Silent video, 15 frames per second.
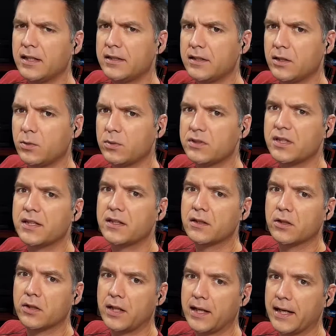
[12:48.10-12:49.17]
Now we'll take a
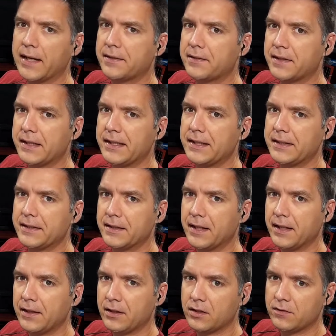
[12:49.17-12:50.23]
look at the
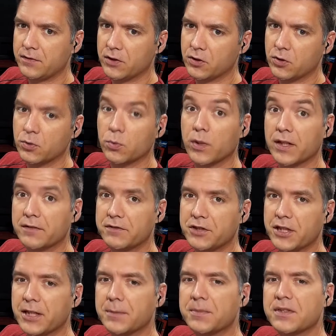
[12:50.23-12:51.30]
LFO wave
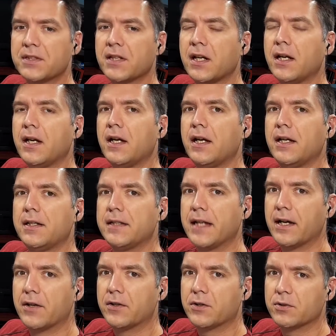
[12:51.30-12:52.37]
shapes.
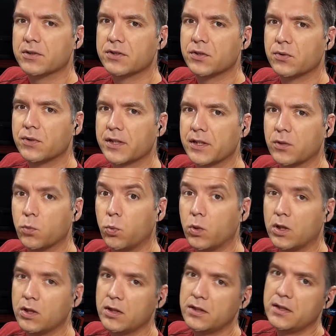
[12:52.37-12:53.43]
Now there is only
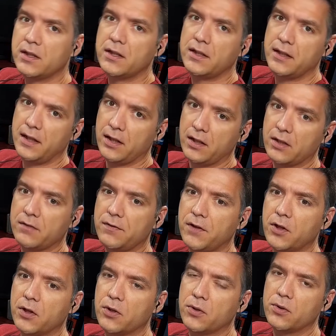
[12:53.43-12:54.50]
one
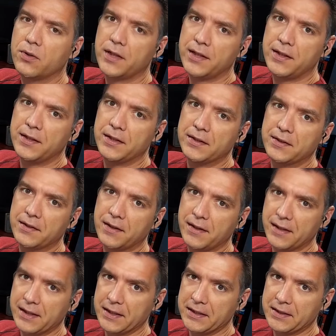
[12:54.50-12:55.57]
LFO in
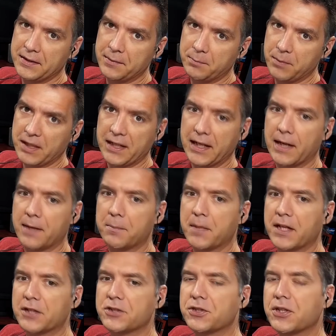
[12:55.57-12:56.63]
the
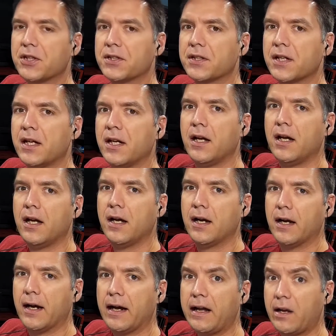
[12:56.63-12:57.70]
miniAtmegatron.
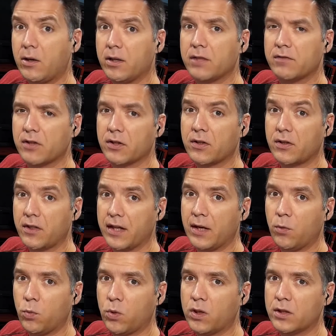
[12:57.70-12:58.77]
However,
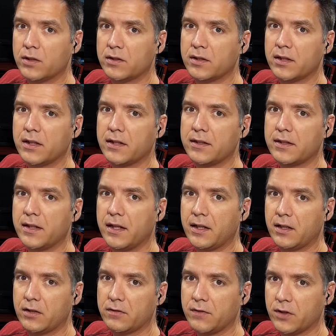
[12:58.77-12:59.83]
that one
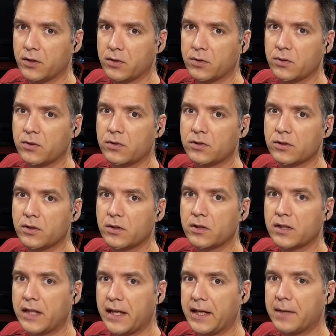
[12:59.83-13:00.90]
LFO
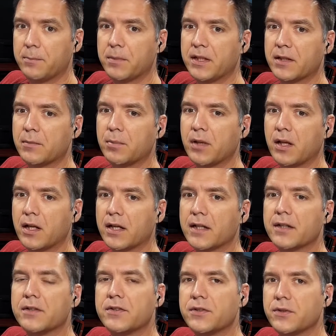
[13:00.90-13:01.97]
can be
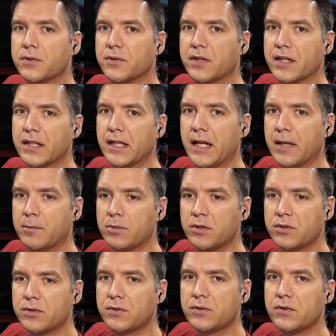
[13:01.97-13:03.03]
applied to the
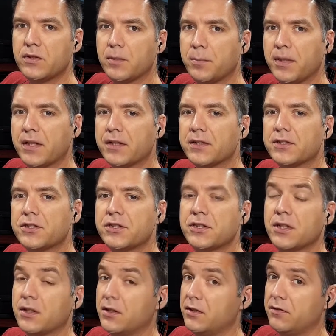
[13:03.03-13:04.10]
amplitude, the
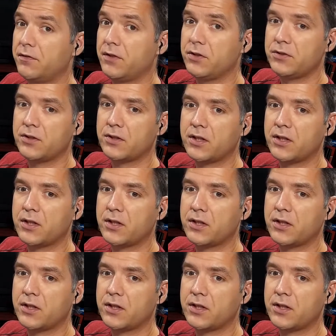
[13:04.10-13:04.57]
pitch, the filter